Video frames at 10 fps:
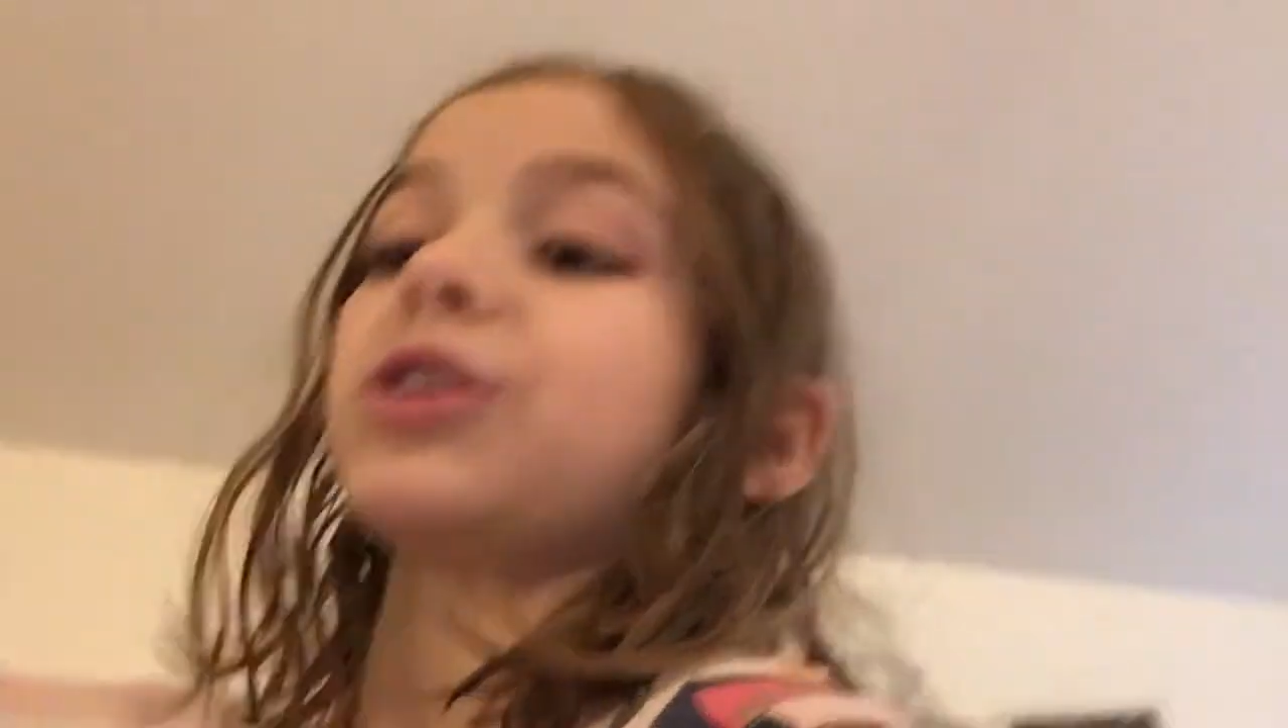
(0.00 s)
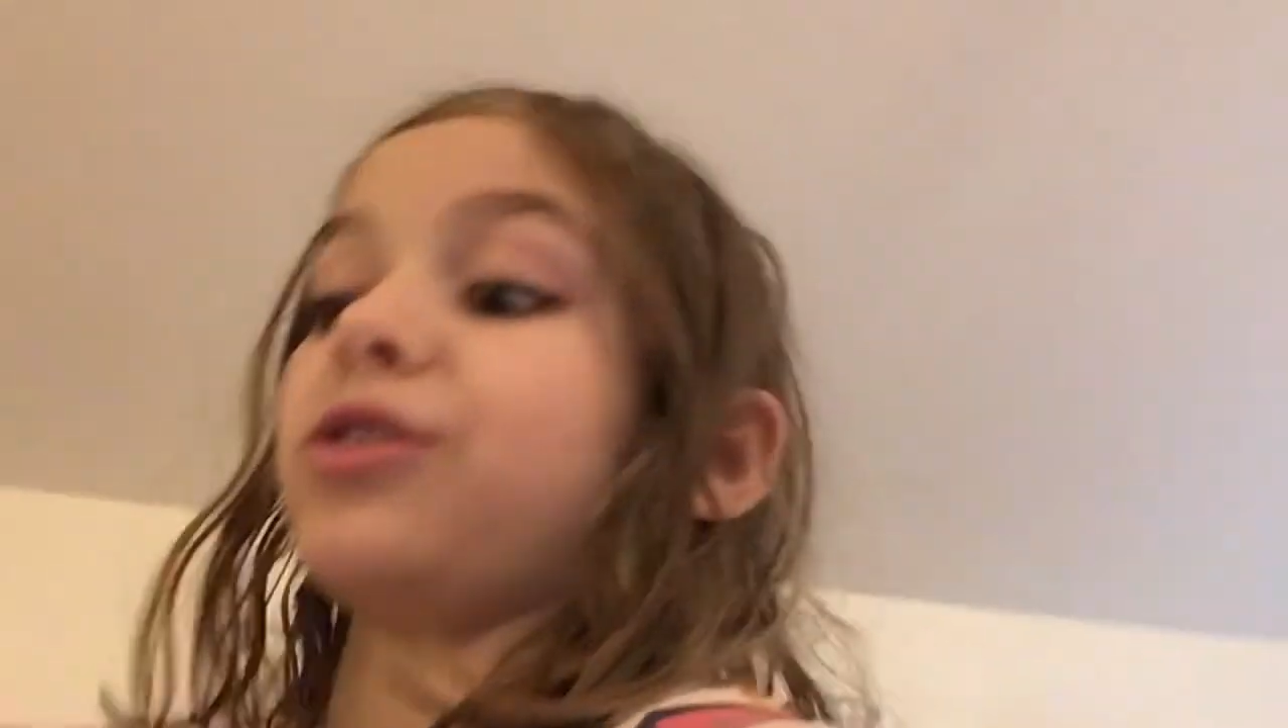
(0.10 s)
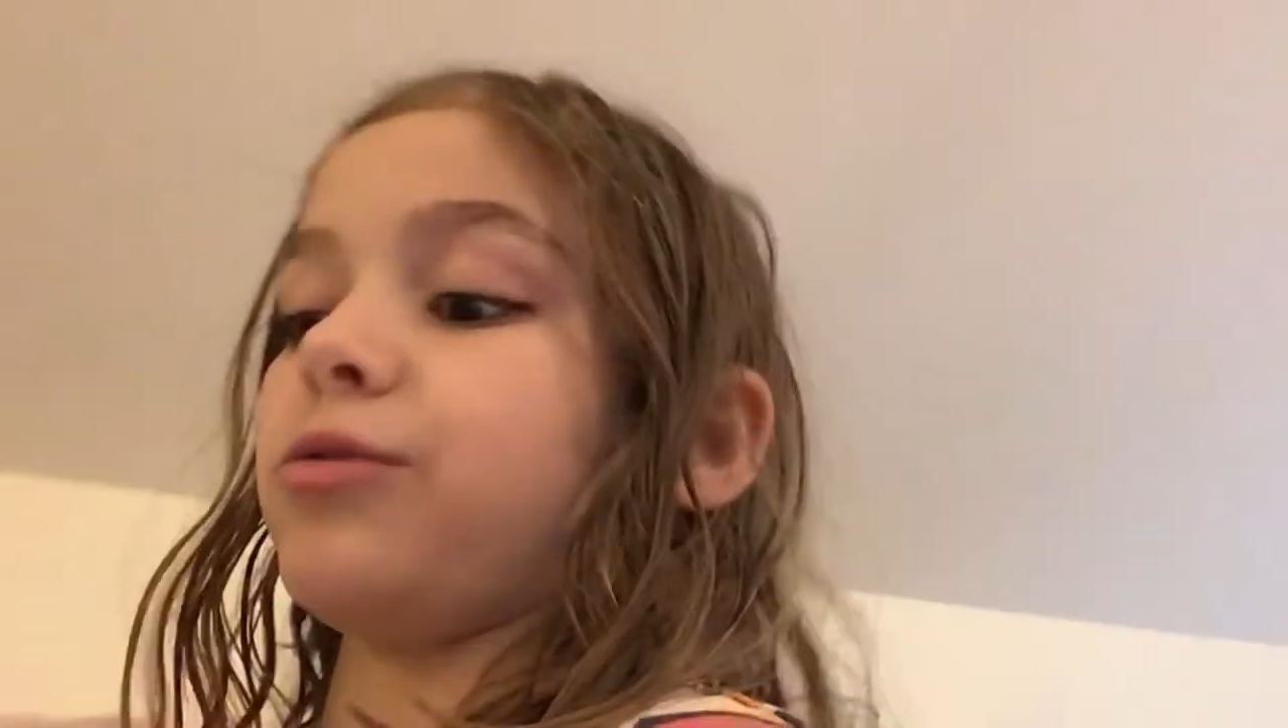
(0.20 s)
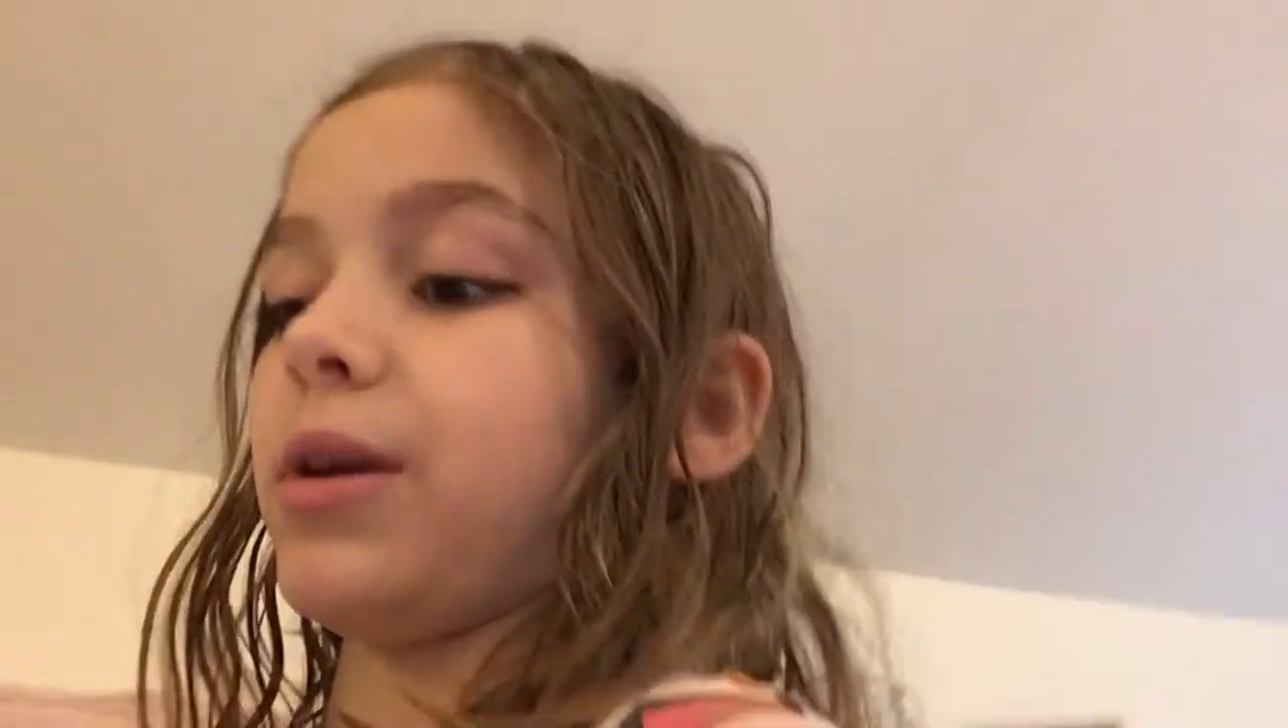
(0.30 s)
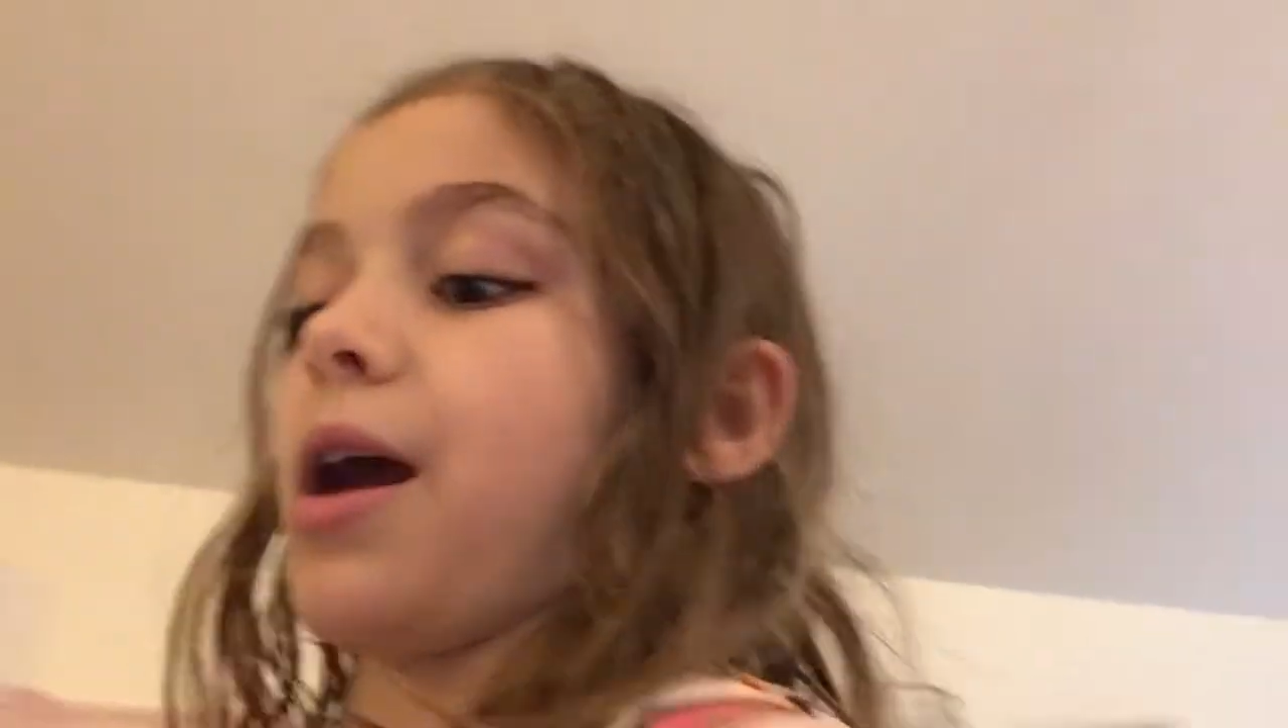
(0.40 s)
a
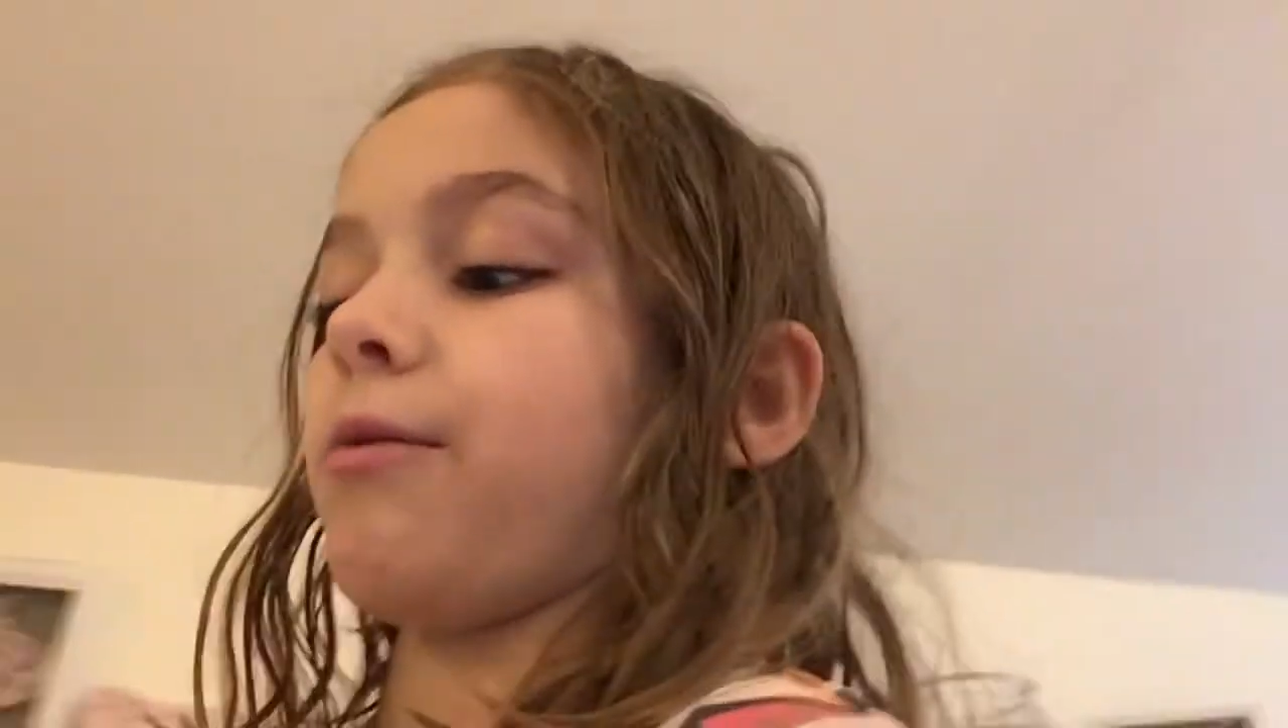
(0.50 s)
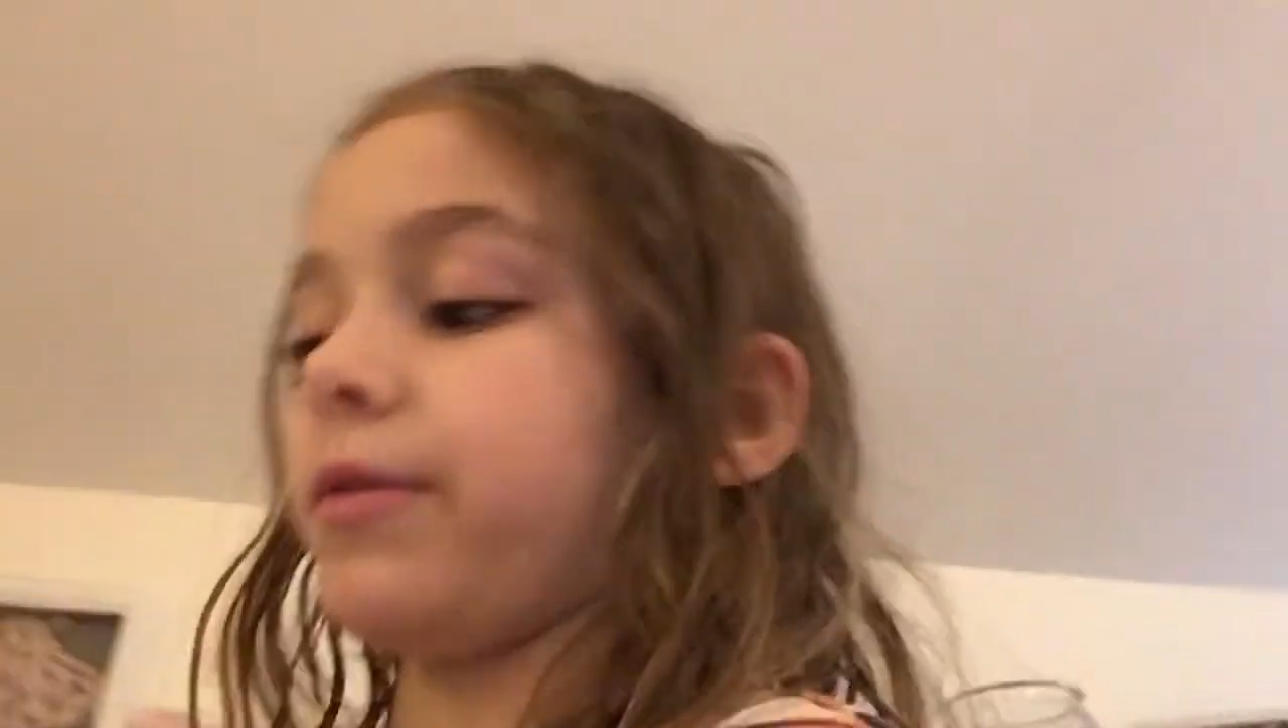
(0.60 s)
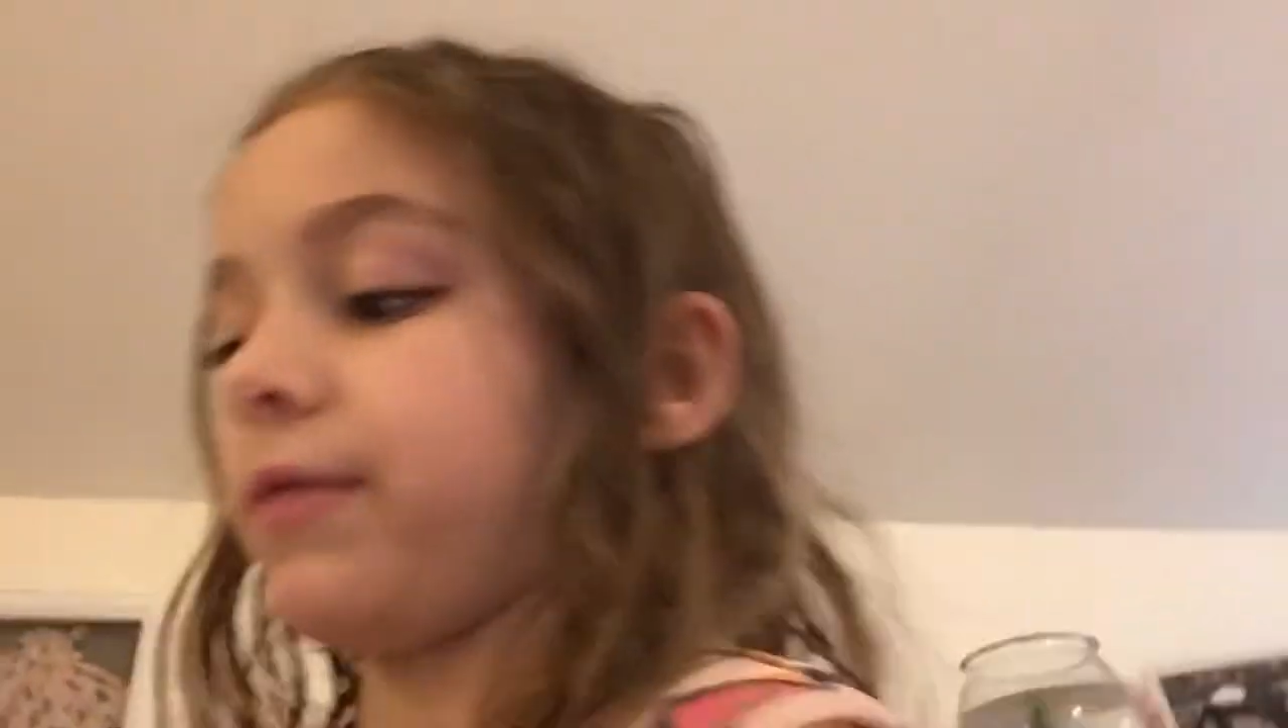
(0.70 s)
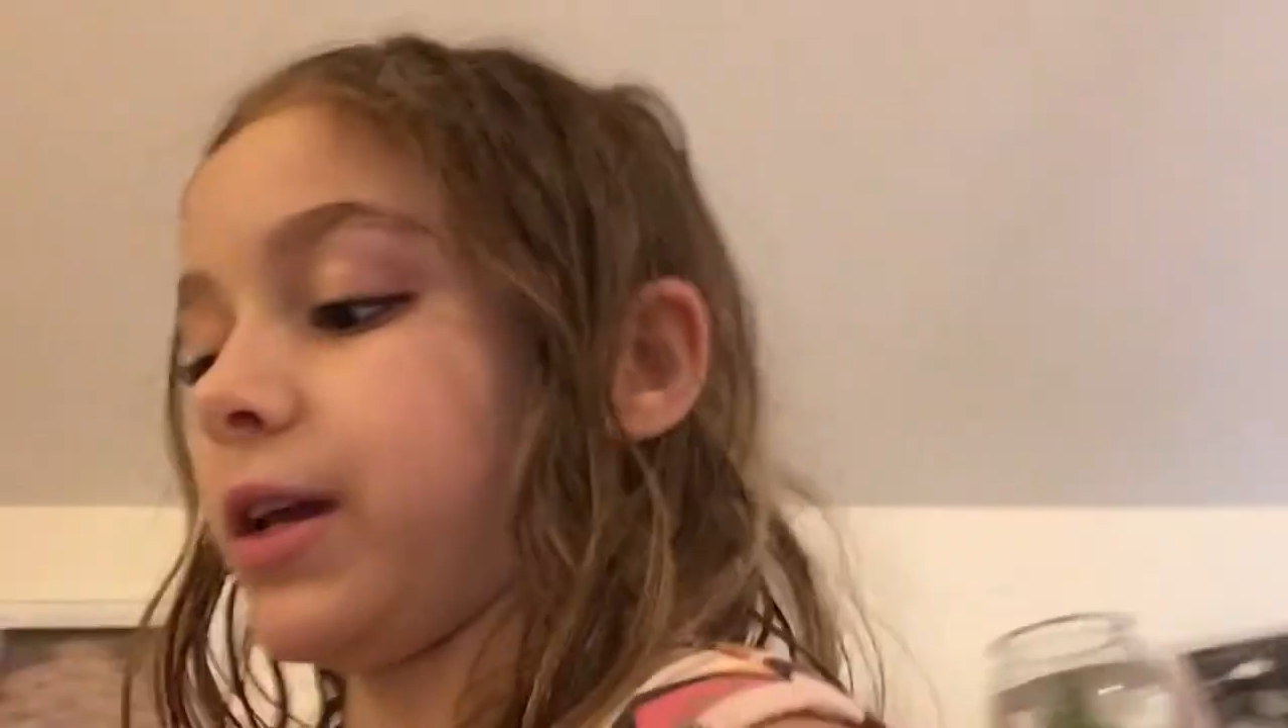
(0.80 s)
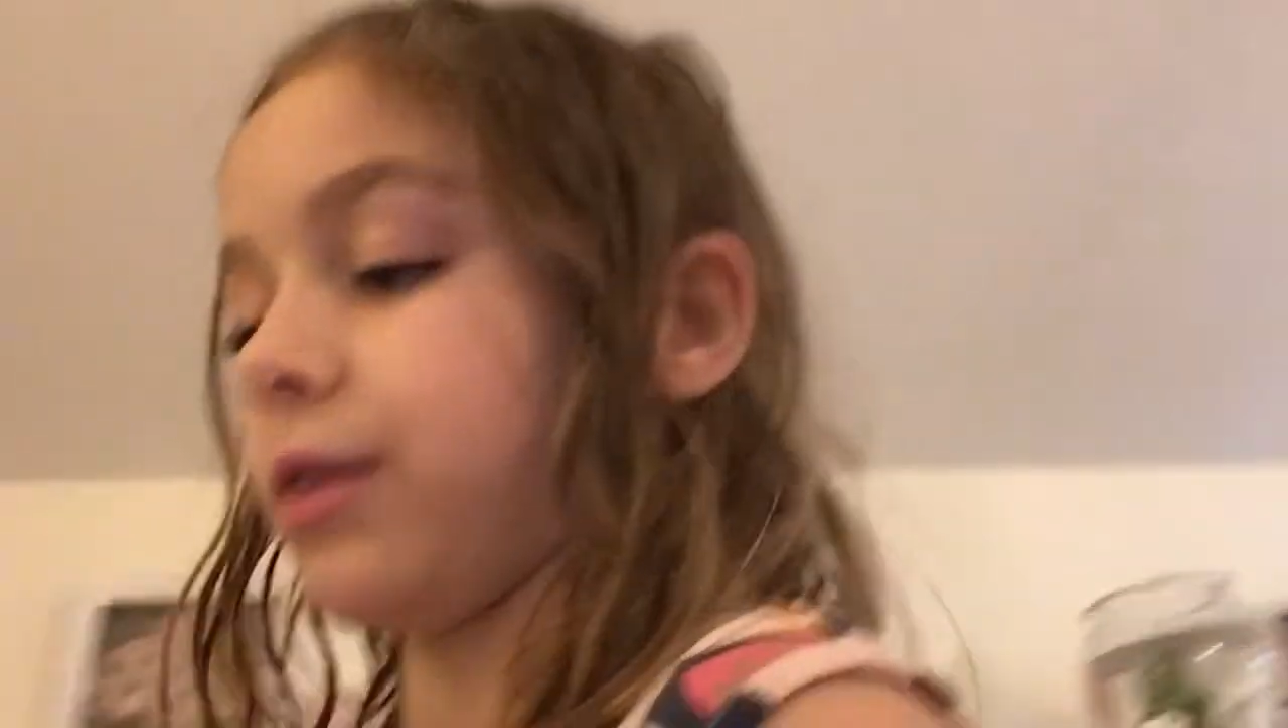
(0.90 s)
3-hour
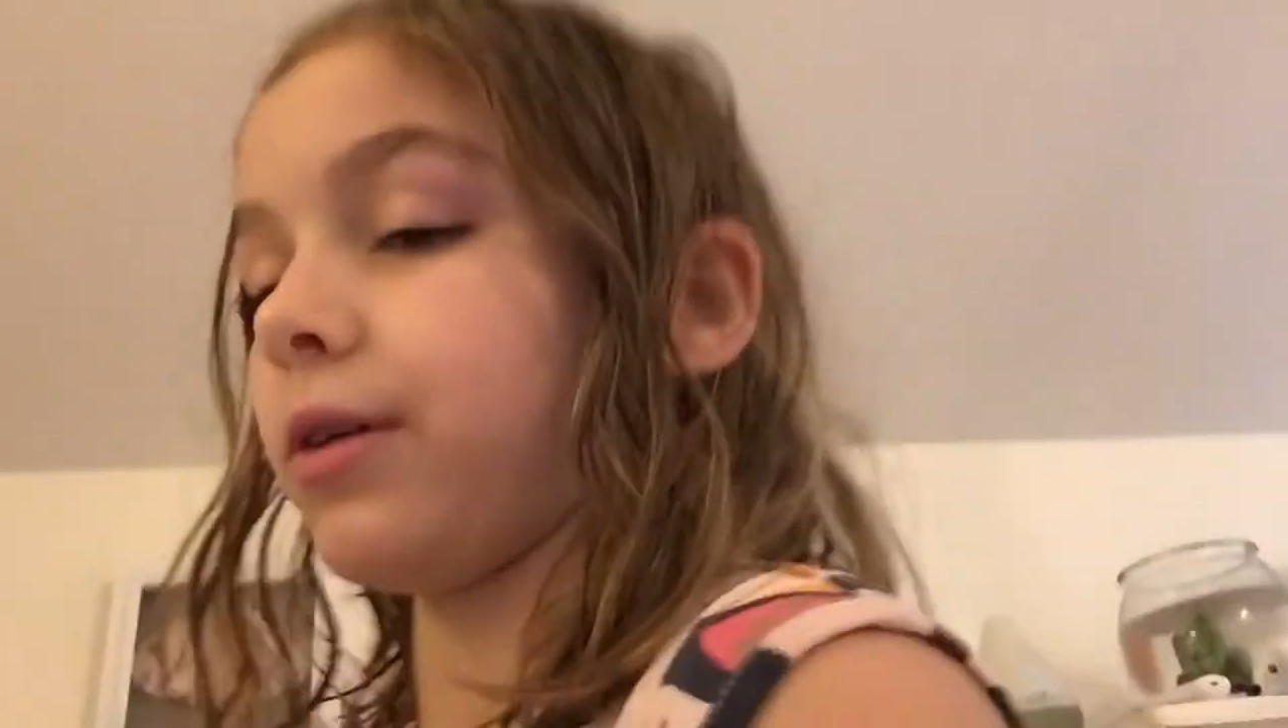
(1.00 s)
video